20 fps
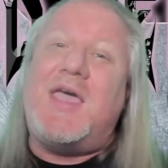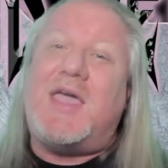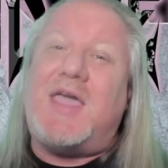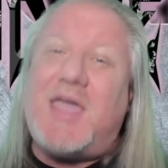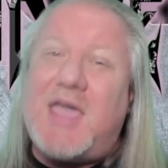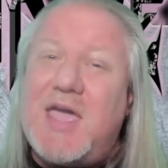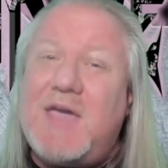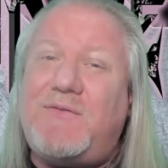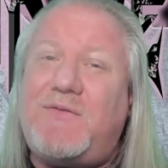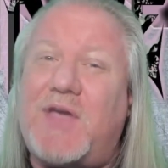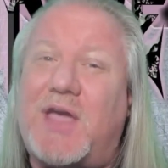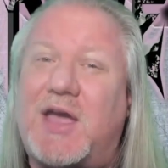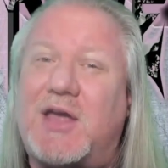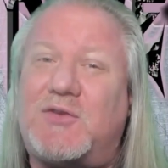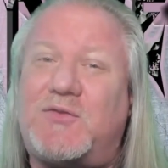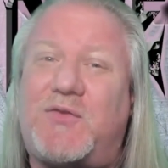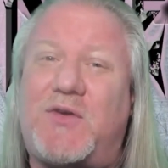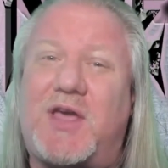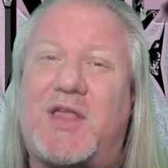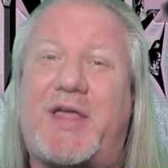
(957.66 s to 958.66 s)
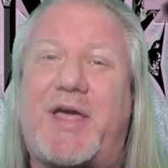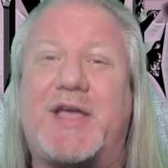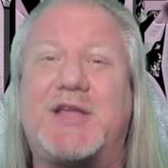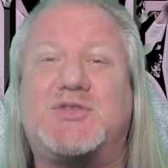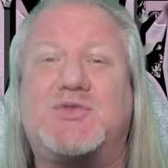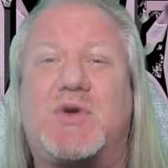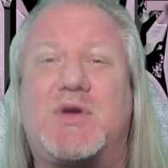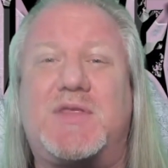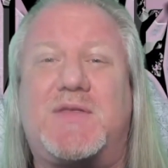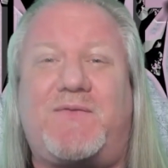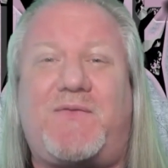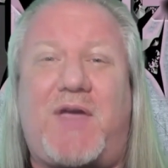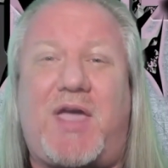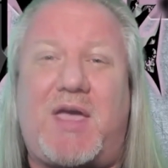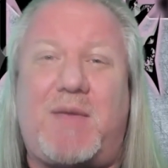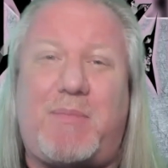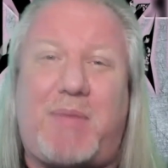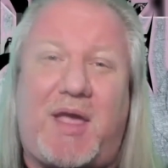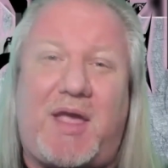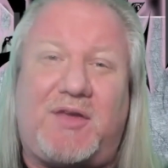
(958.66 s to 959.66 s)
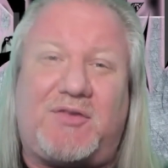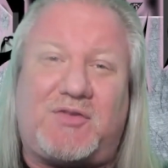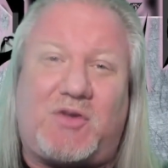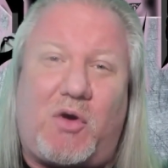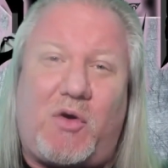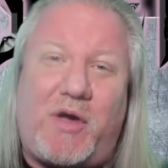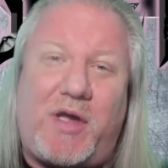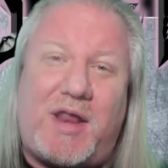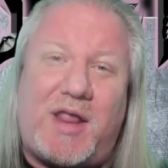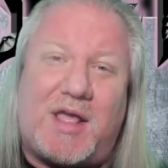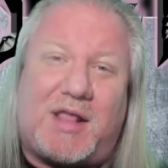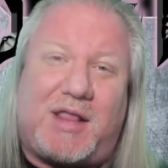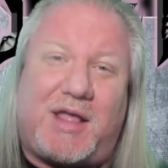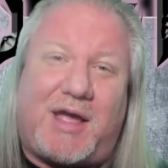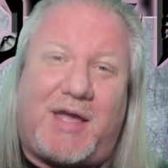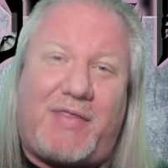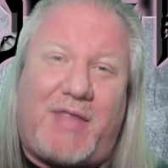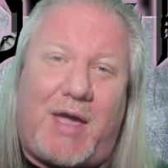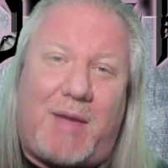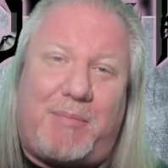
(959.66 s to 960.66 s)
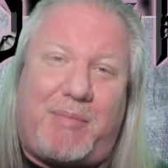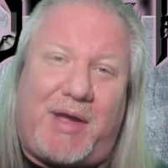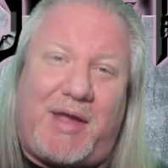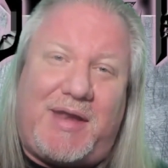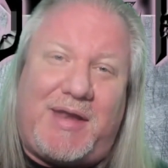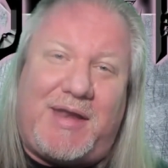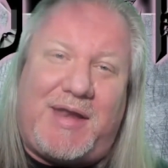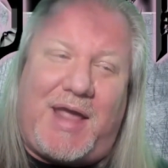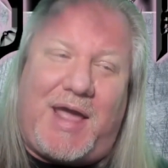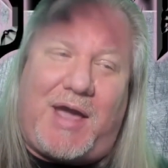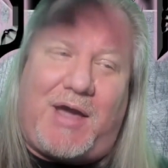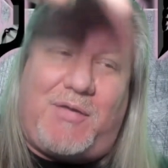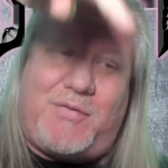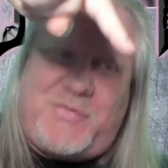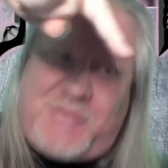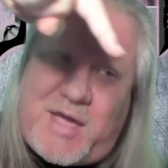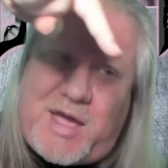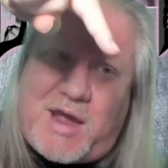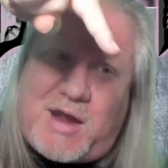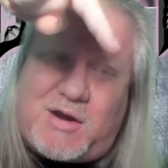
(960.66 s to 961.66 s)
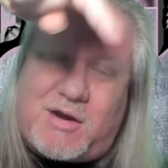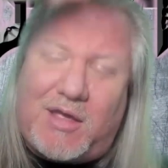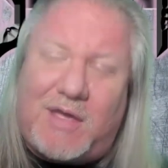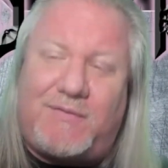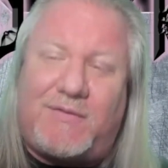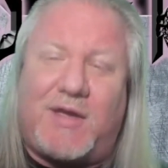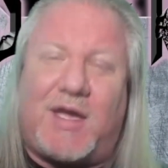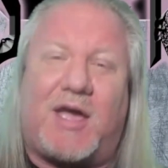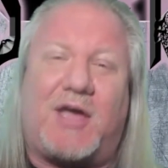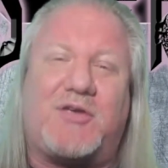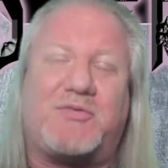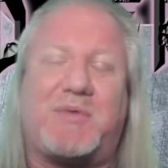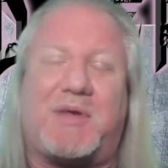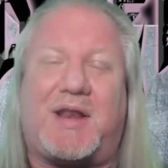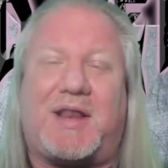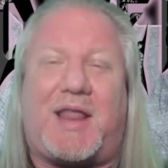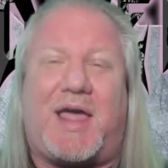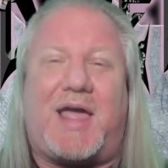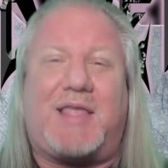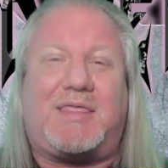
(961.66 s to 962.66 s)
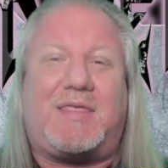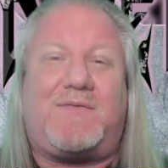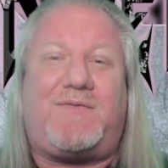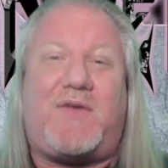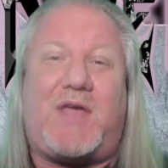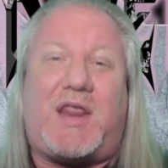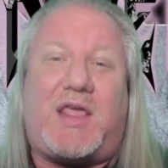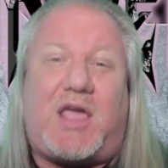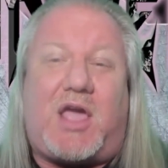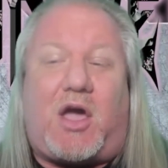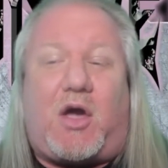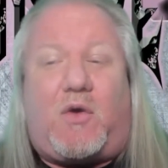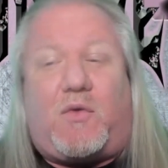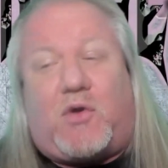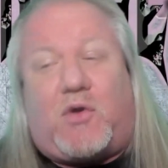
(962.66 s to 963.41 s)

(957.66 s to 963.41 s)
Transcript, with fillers: If you guys feel like joining the fan base, go ahead and click on that button down there. If you guys want to like the video,